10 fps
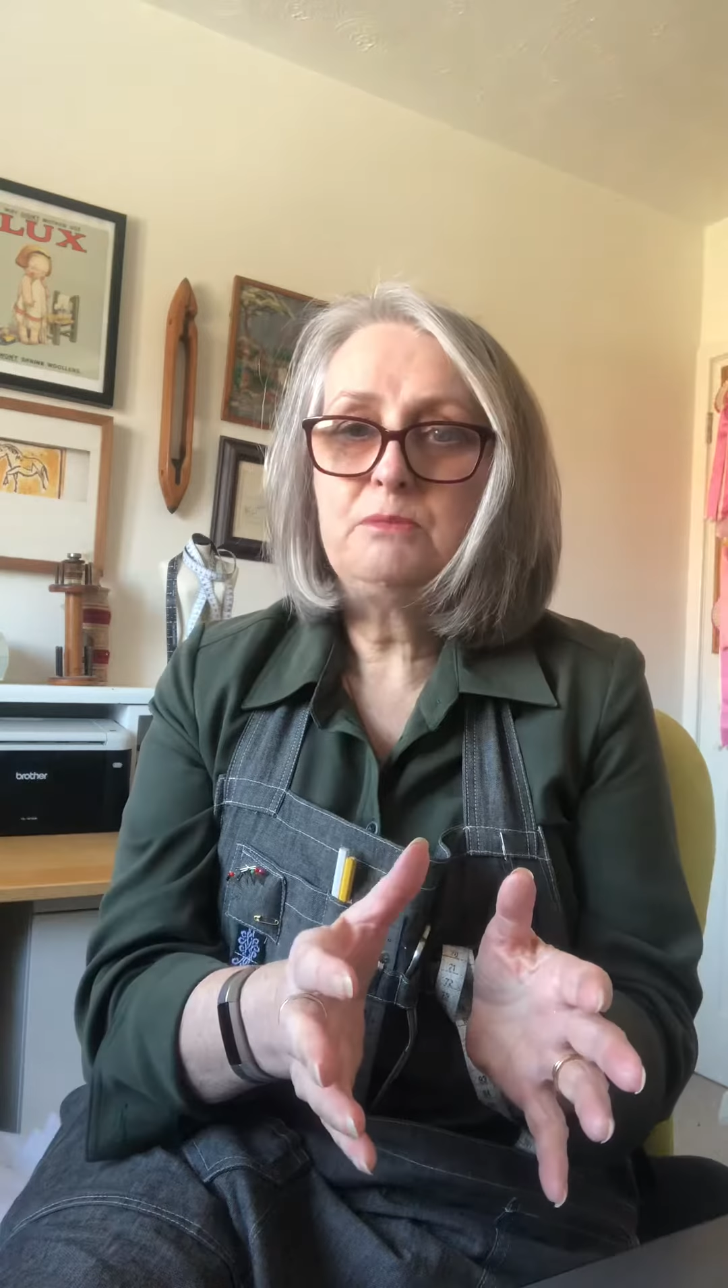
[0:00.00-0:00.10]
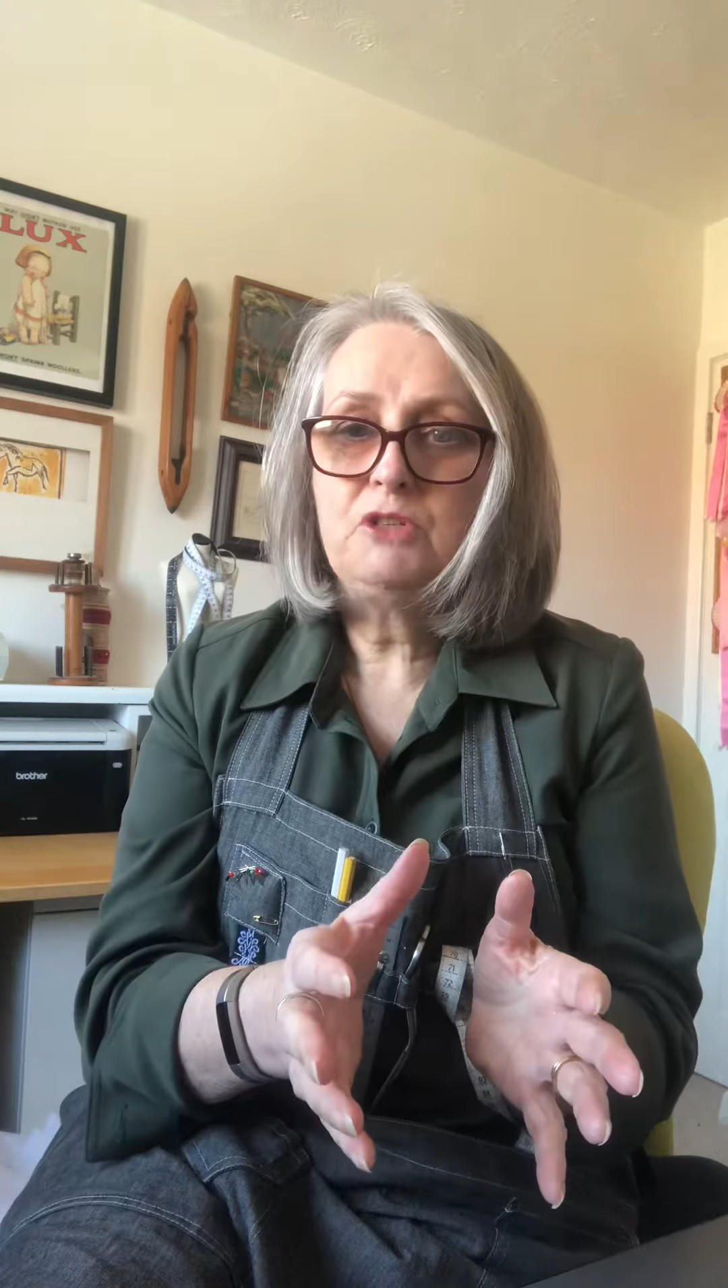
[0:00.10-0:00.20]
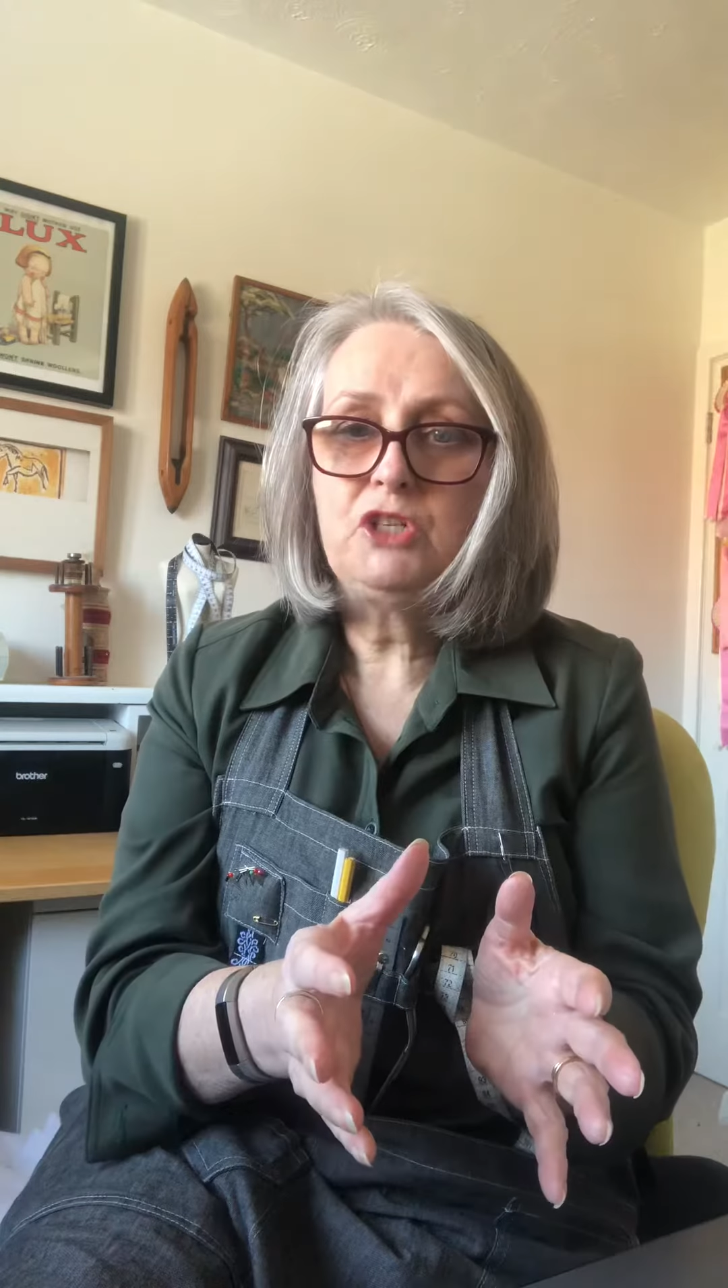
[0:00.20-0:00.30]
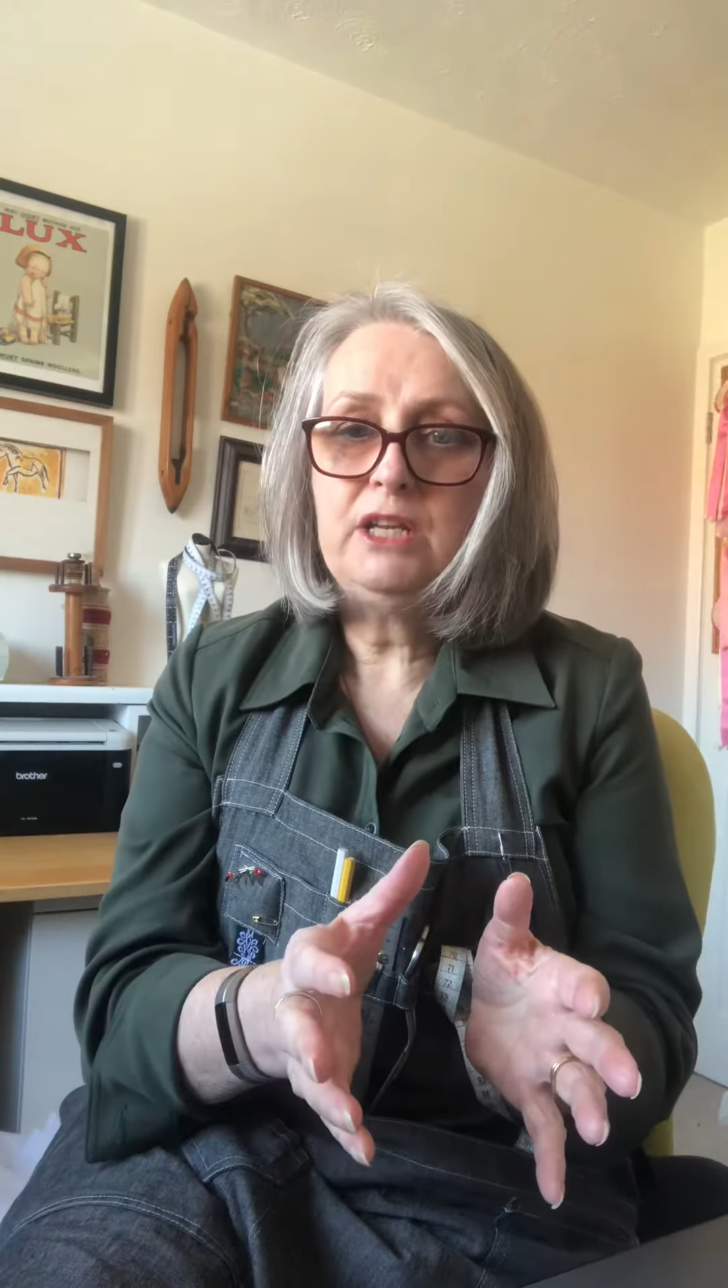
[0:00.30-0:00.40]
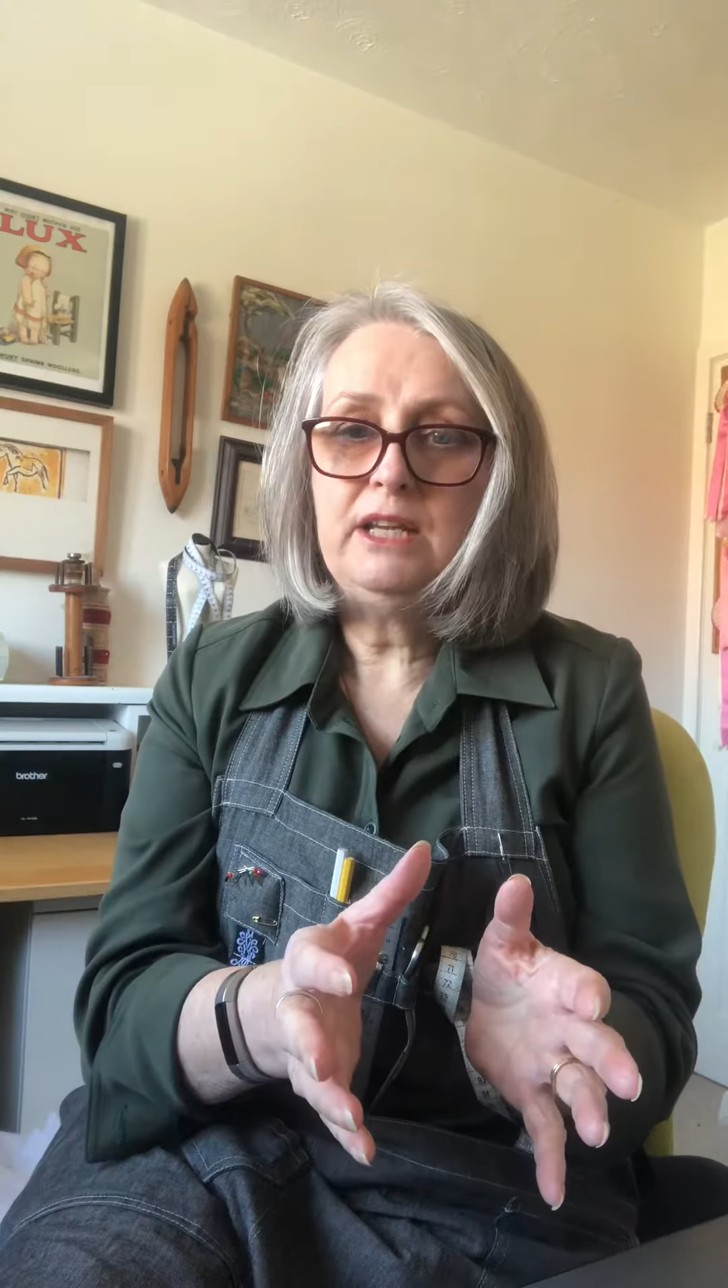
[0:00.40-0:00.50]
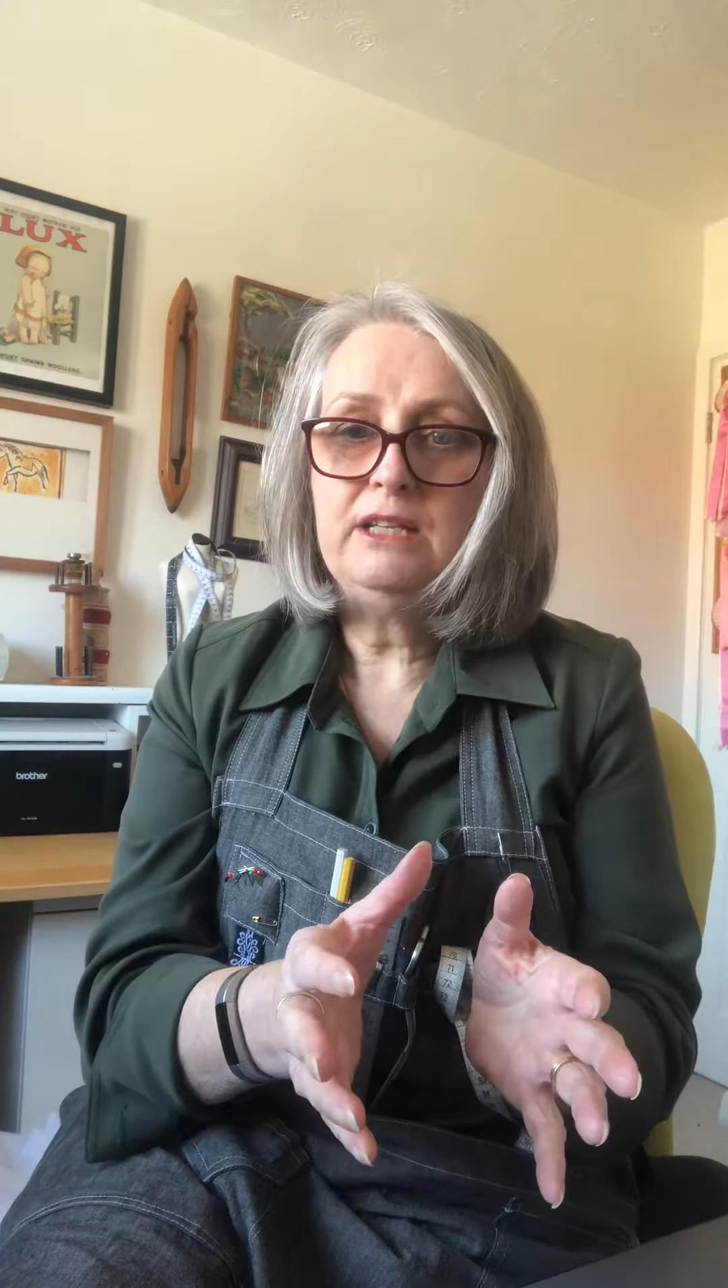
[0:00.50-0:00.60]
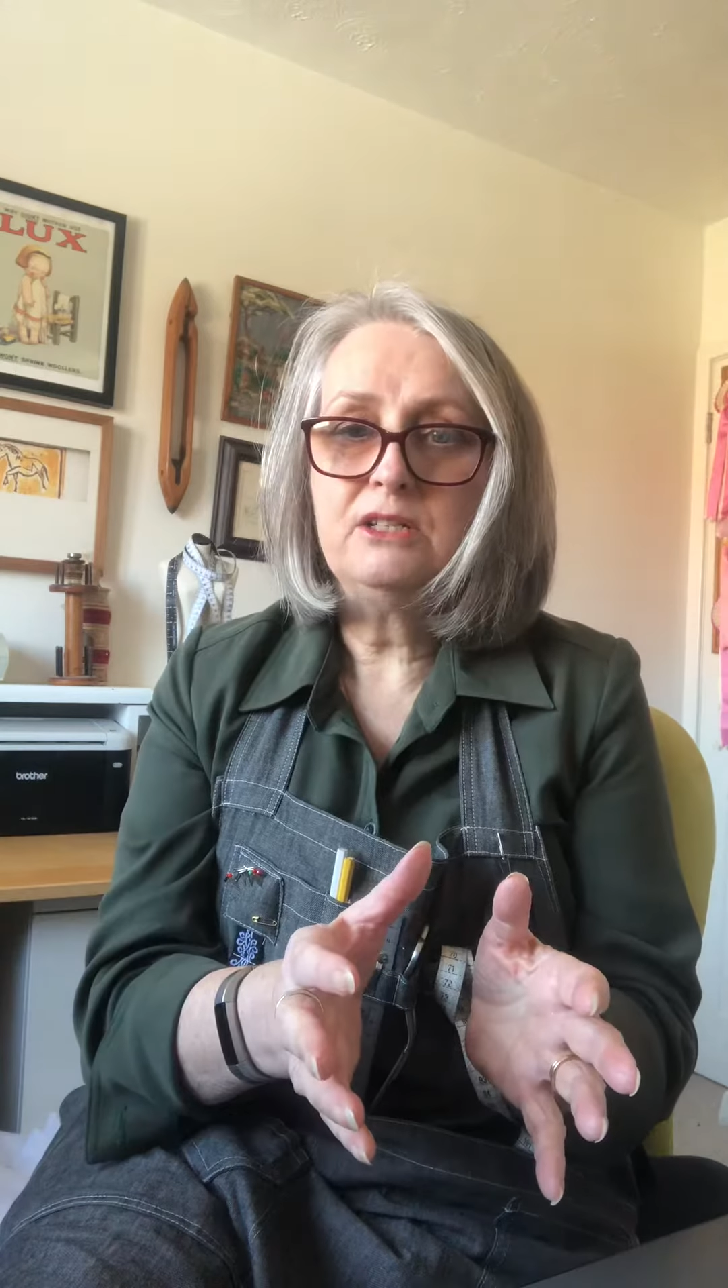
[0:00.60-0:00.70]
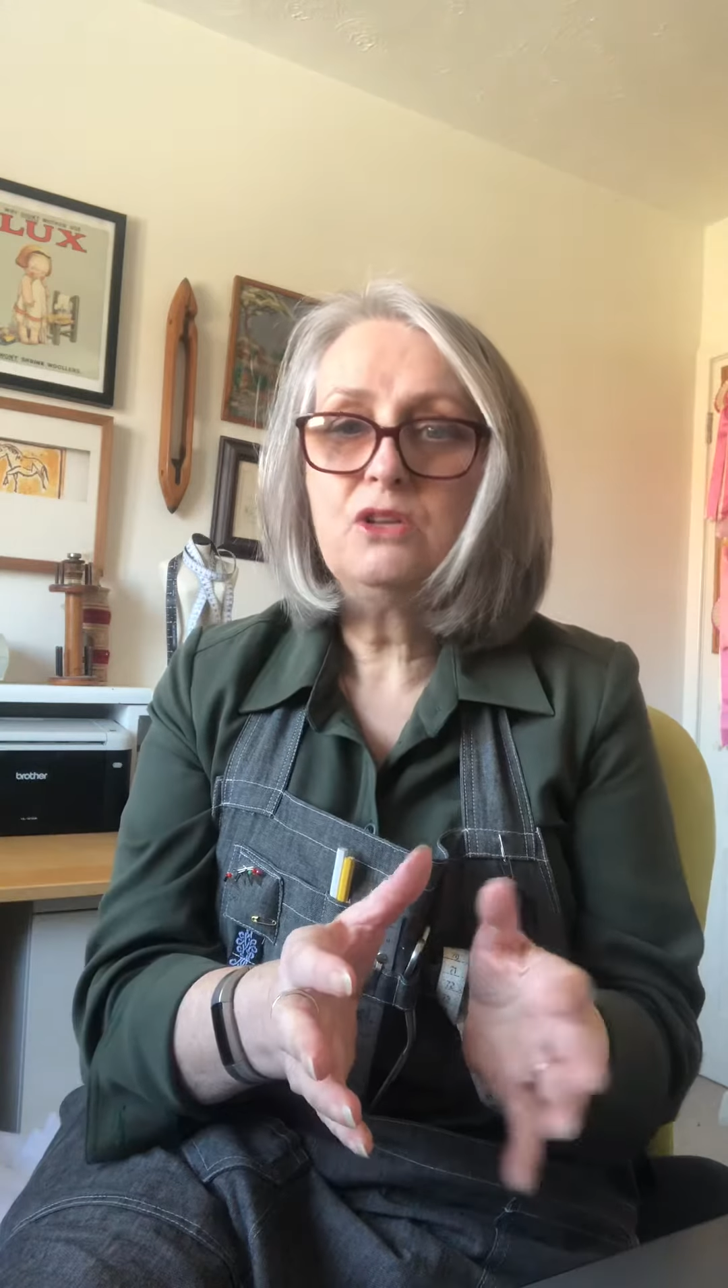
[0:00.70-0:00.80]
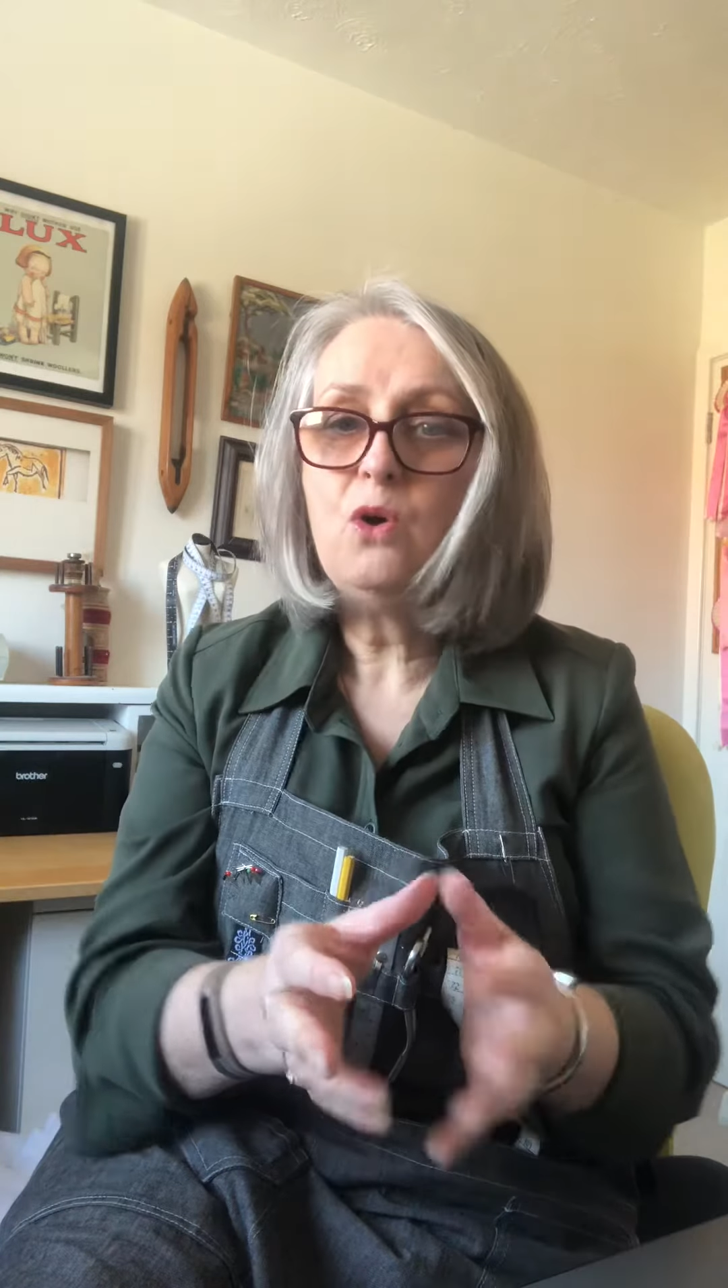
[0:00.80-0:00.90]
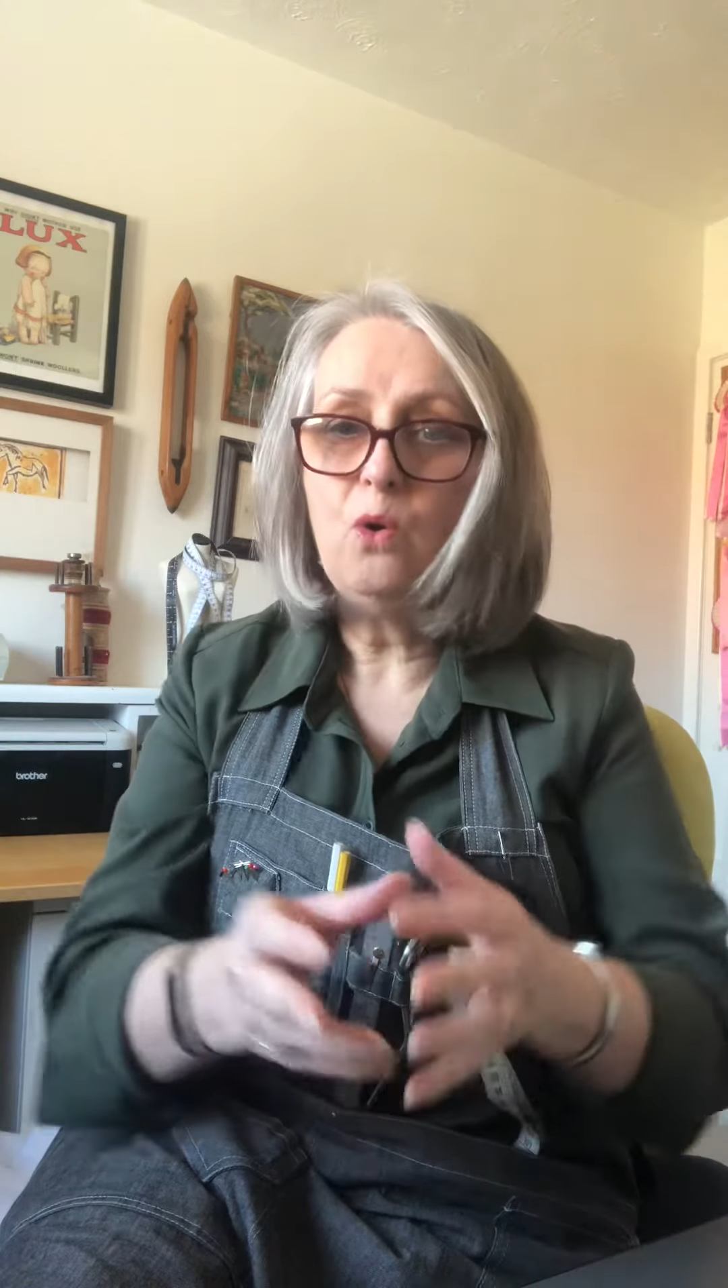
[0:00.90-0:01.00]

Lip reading: machines